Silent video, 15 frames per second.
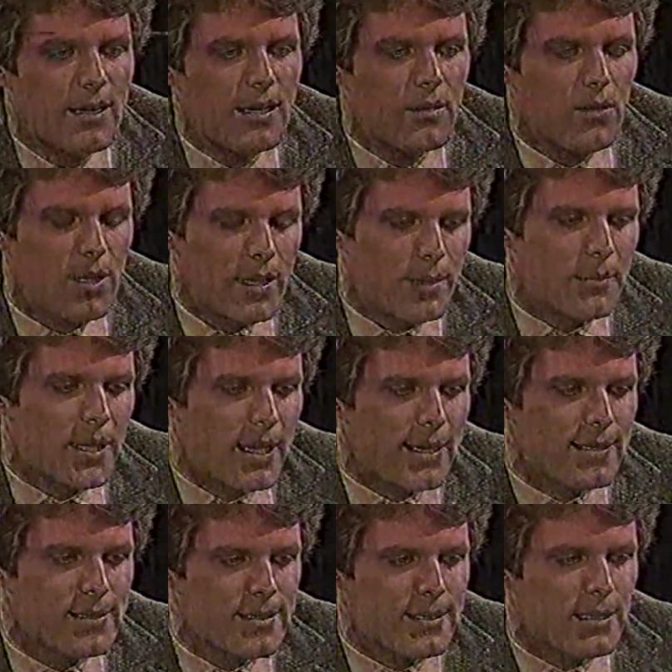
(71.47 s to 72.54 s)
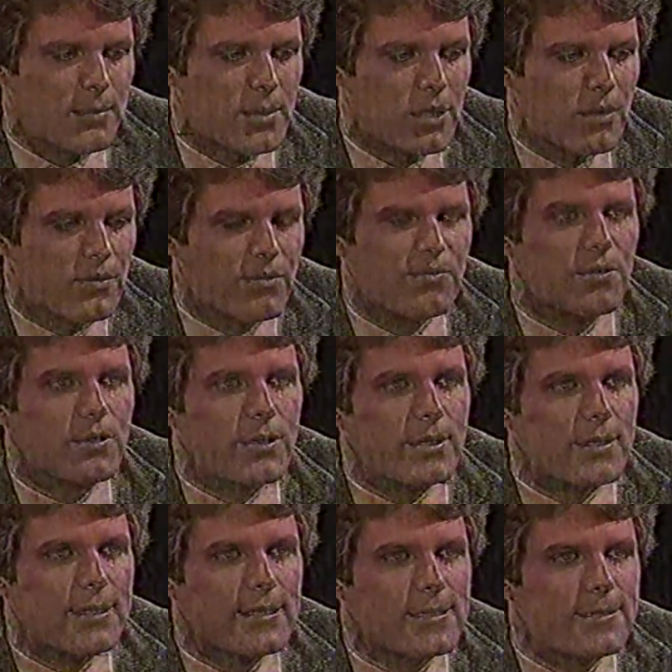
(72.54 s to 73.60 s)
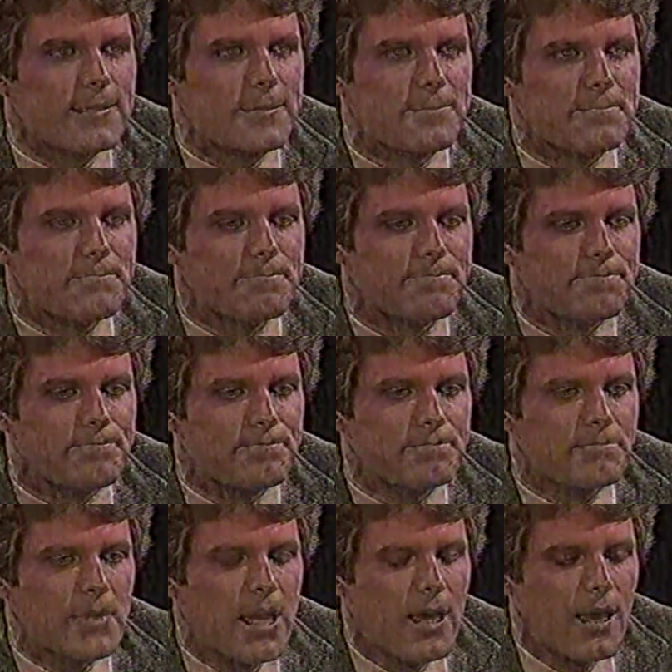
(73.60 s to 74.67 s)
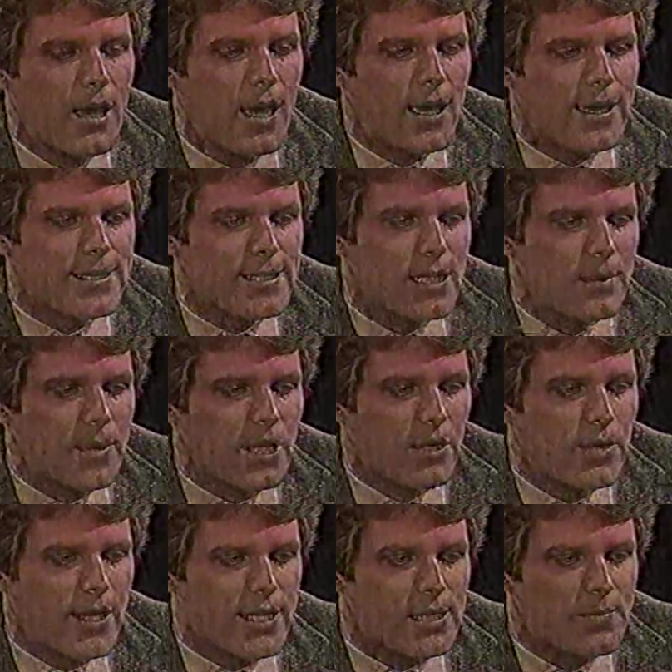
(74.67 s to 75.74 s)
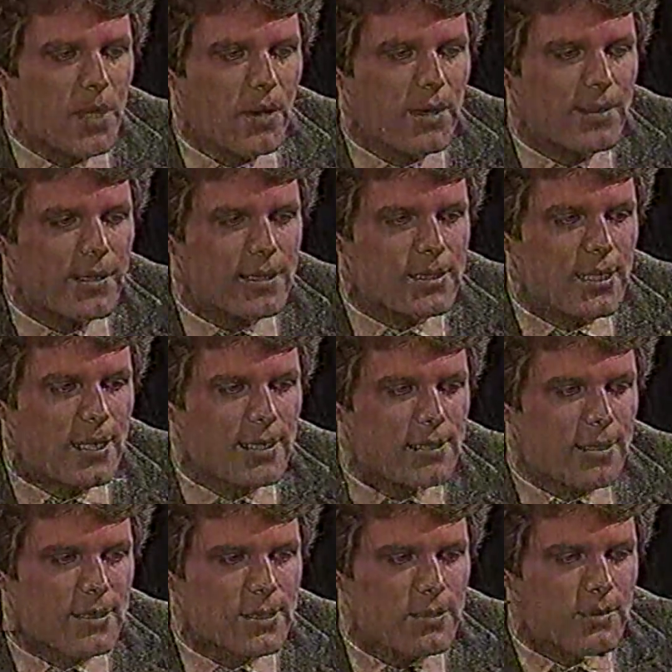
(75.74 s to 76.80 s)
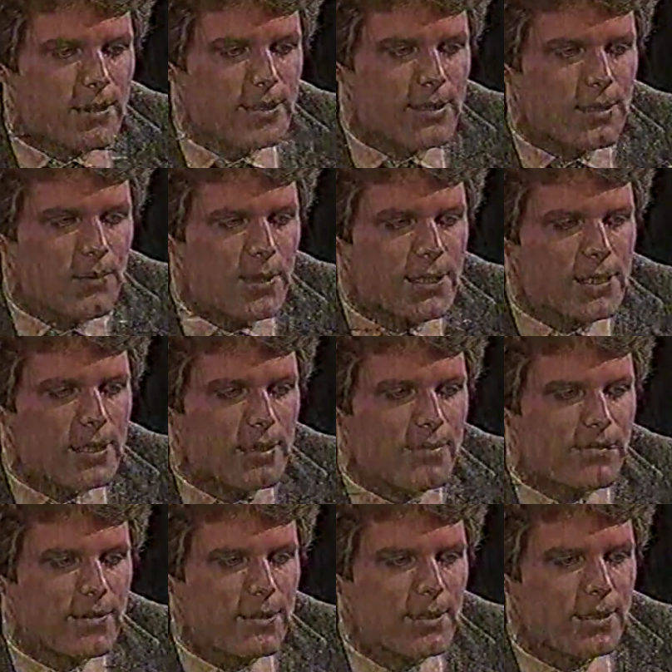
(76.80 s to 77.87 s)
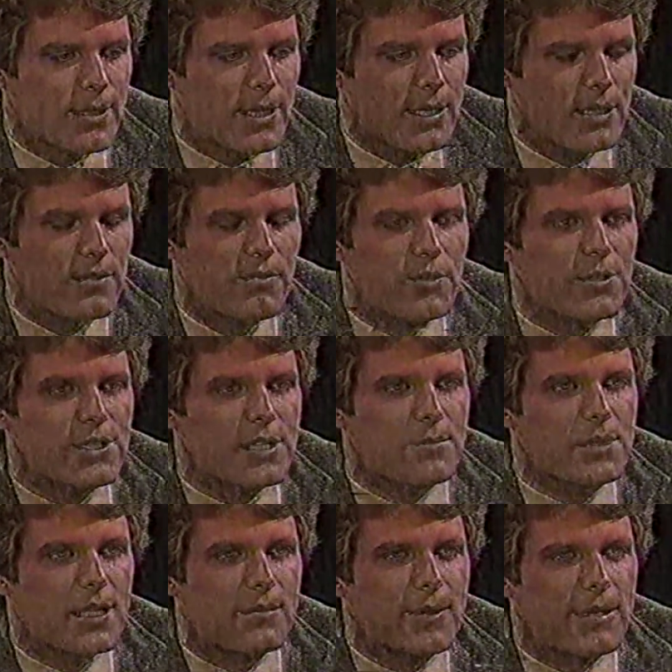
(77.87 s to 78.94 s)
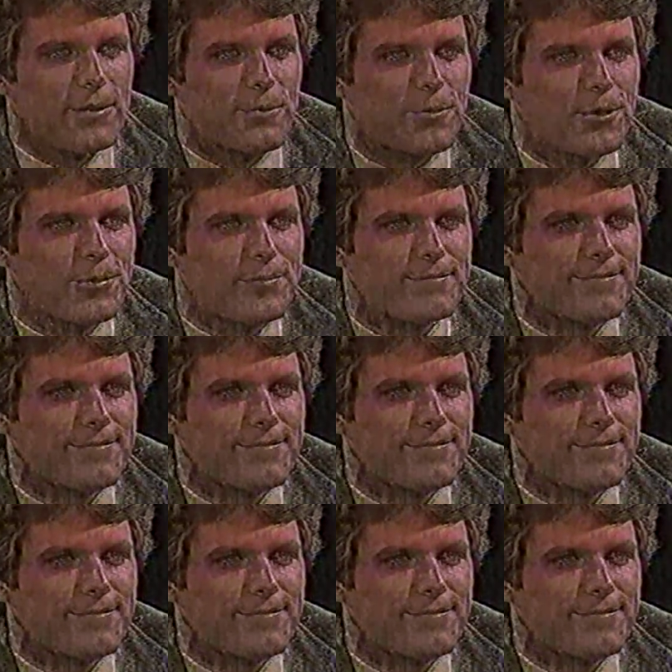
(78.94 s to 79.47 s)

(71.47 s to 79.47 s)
Well, I'm glad it's going to be over for her, at least. I guess anybody who gets married these days also runs the risk of getting divorced sometime down the road.